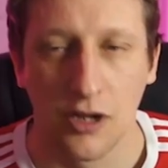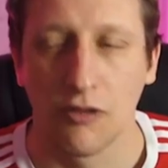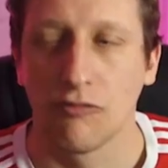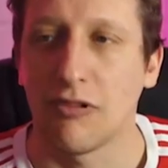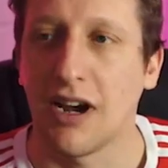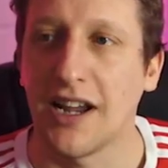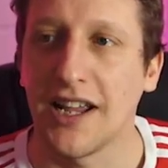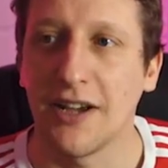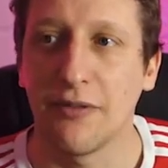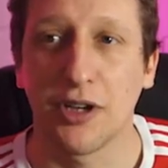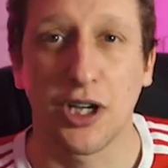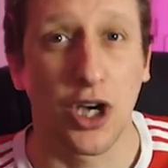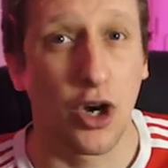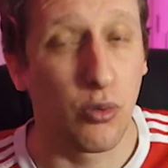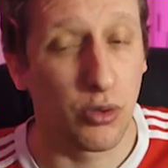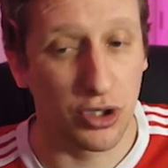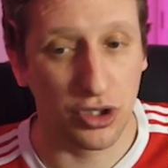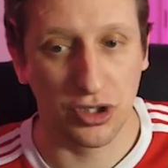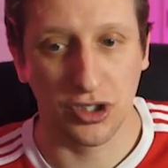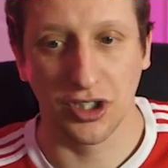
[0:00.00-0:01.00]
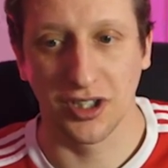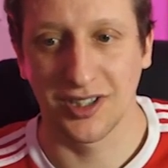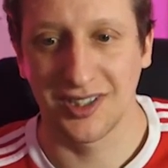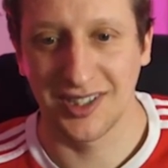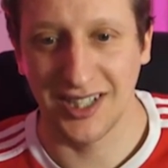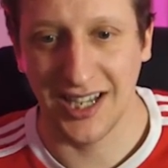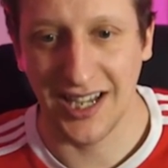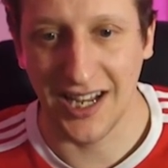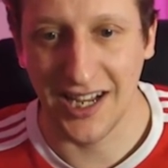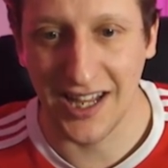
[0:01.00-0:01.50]
Right, here we go. We're just going to
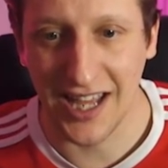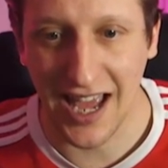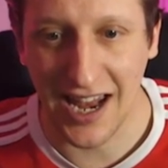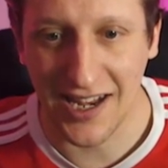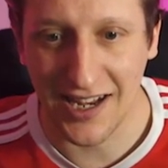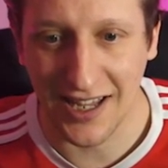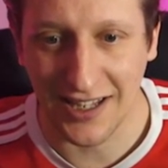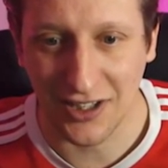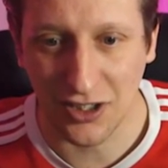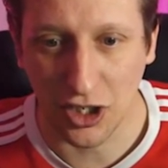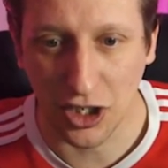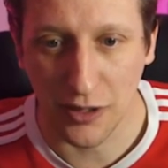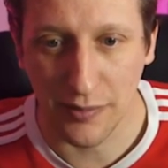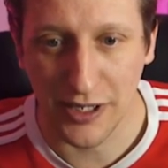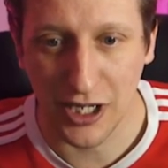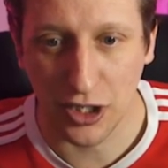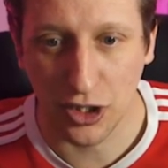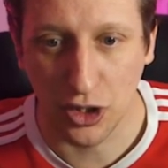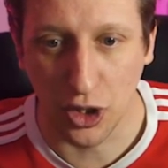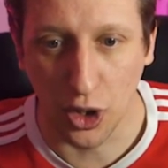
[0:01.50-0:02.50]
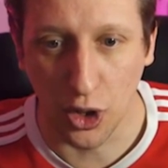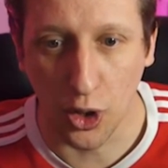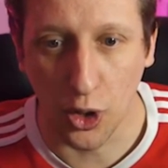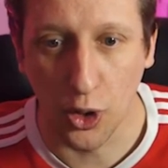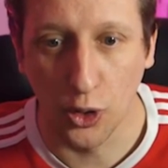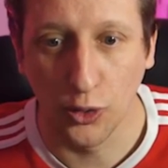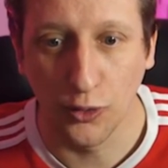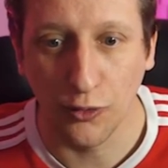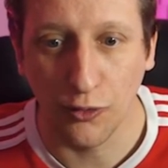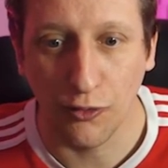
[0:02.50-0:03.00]
see in the end, it's going to be a
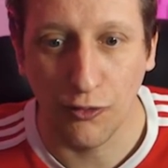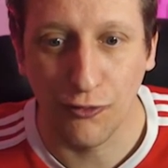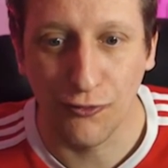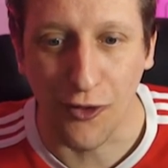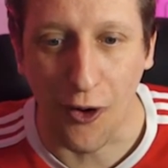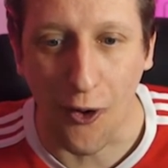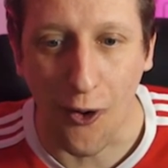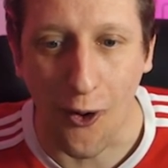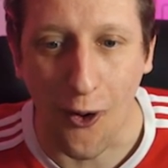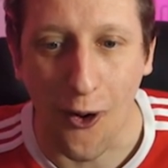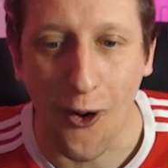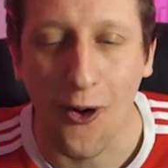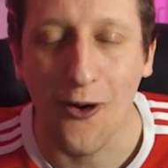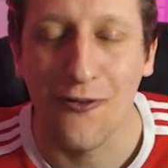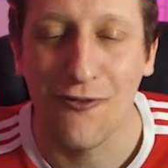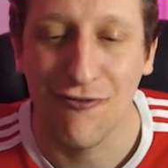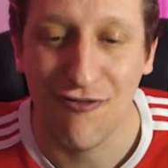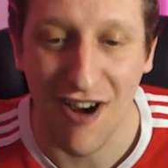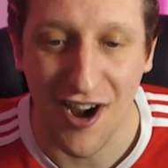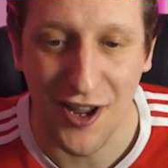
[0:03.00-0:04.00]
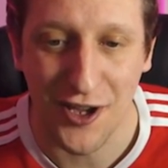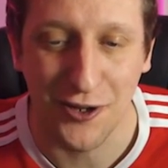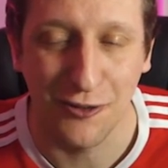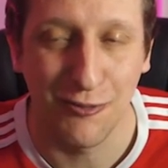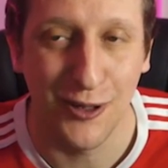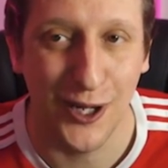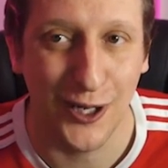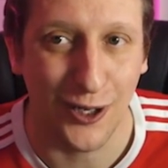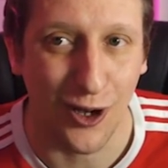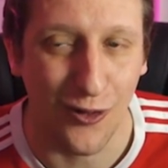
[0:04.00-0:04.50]
goal for Freddie
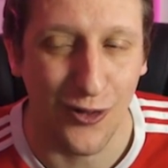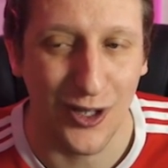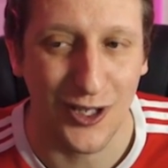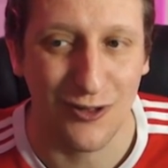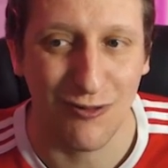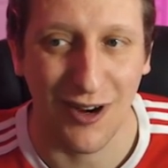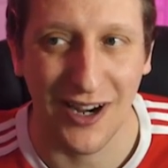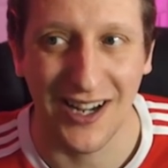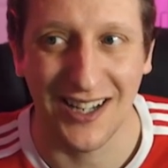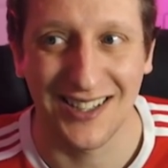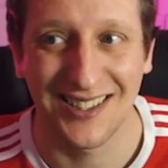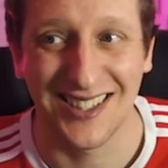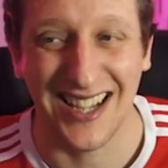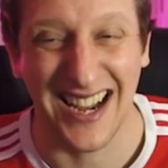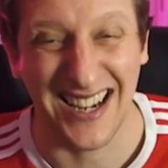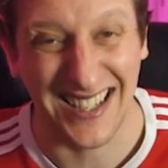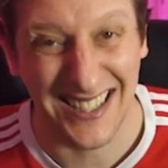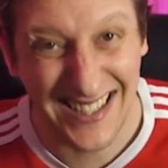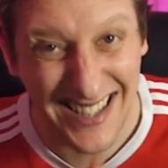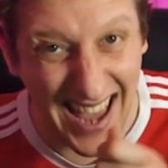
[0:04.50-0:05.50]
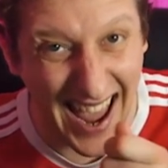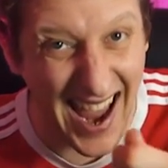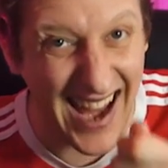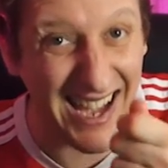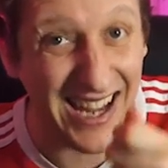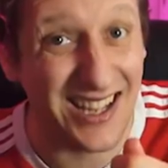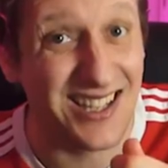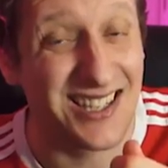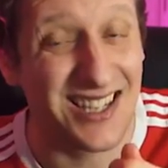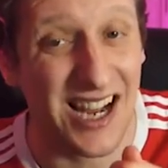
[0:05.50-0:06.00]
Ljungberg on this right-hand side,
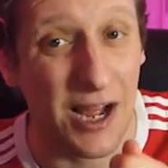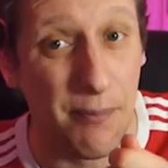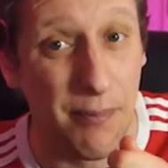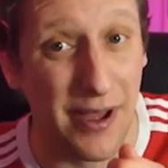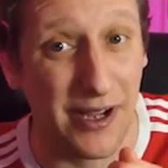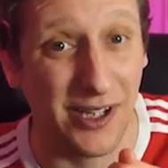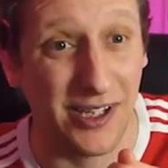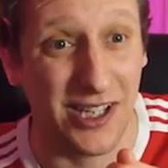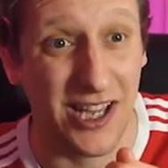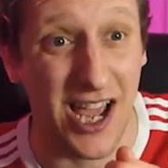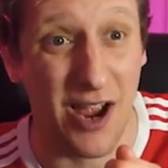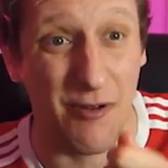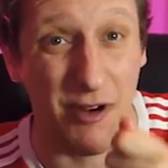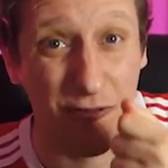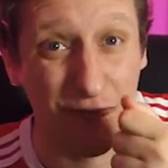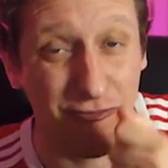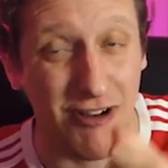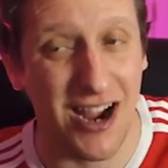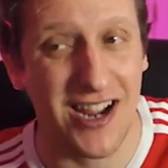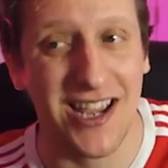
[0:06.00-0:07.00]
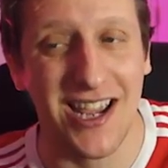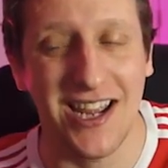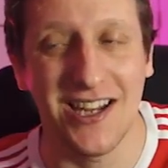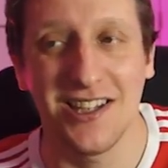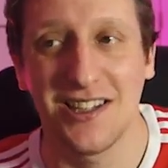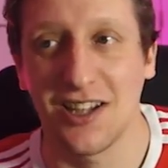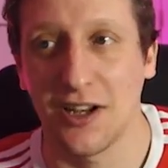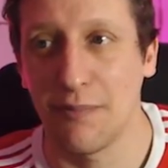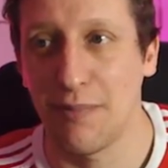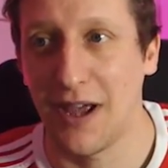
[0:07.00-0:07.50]
getting into that penalty area, right
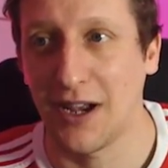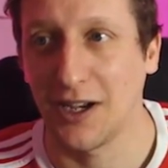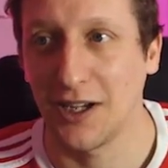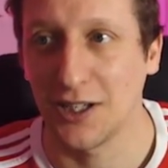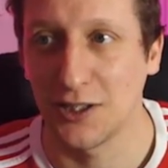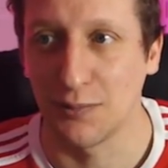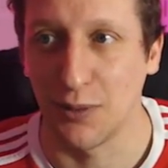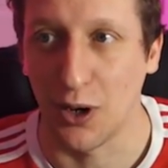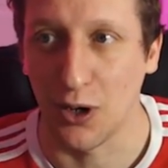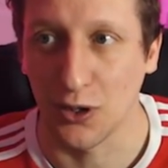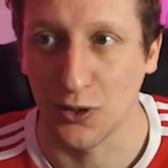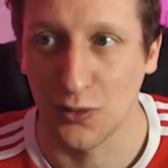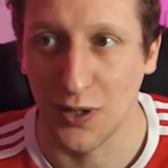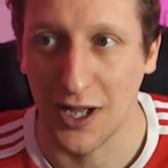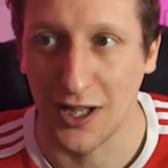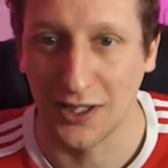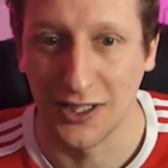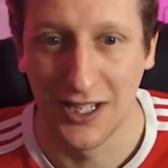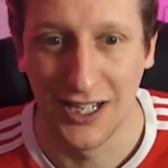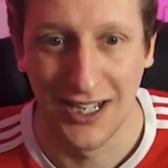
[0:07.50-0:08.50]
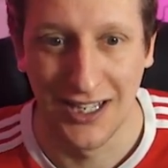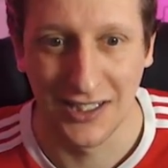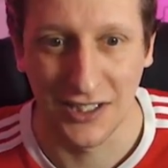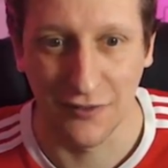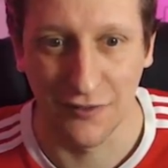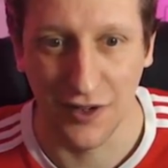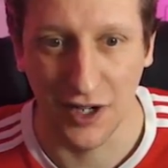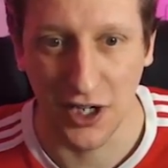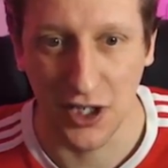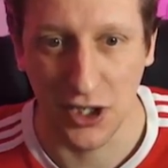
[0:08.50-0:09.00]
into the penalty spot as well to
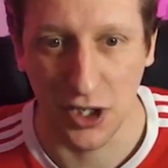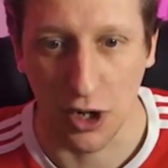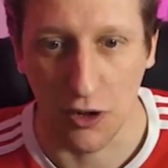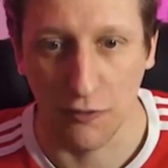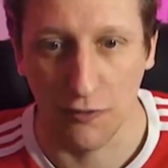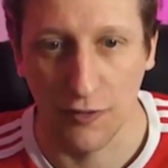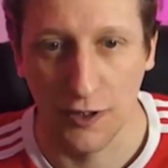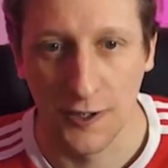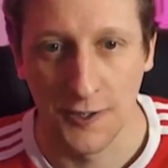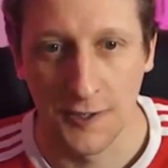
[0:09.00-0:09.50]
finish off.